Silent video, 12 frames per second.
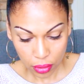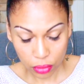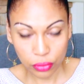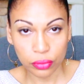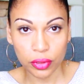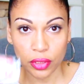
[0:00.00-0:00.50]

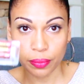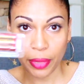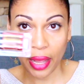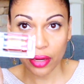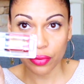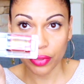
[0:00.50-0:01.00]
Ooh, it's
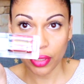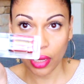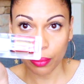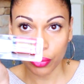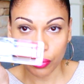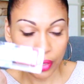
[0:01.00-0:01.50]
battery
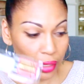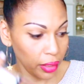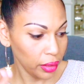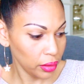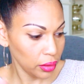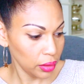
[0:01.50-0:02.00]

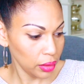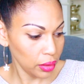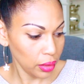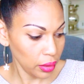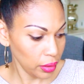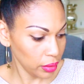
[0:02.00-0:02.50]
operated.
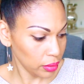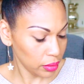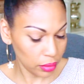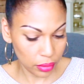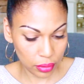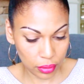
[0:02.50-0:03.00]

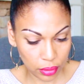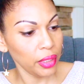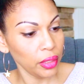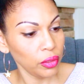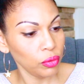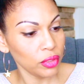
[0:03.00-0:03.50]
Nice. It
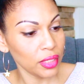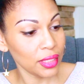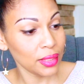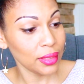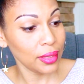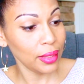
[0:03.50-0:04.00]

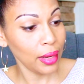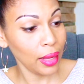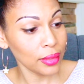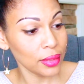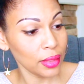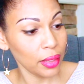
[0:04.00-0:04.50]
uses
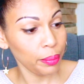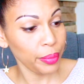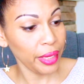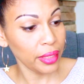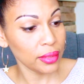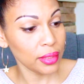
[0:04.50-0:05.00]

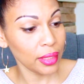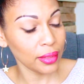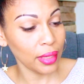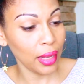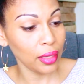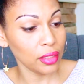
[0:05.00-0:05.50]
NASA-based
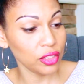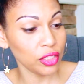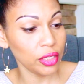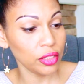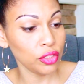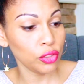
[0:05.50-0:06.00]

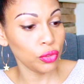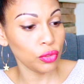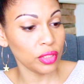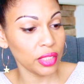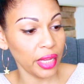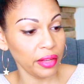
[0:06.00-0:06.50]
technology to
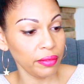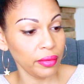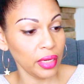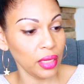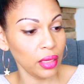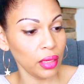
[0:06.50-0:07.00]

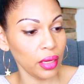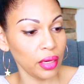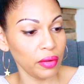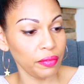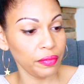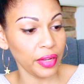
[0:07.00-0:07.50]
safely and
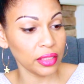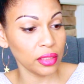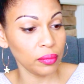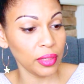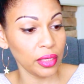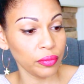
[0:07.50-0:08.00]

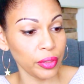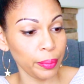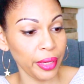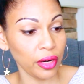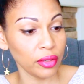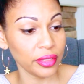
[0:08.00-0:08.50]
effectively
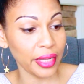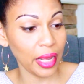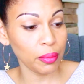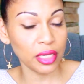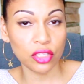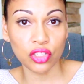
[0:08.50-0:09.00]
repair
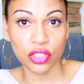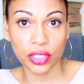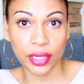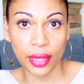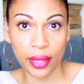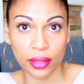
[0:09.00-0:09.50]
damaged
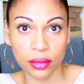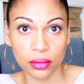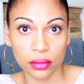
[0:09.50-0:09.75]
skin.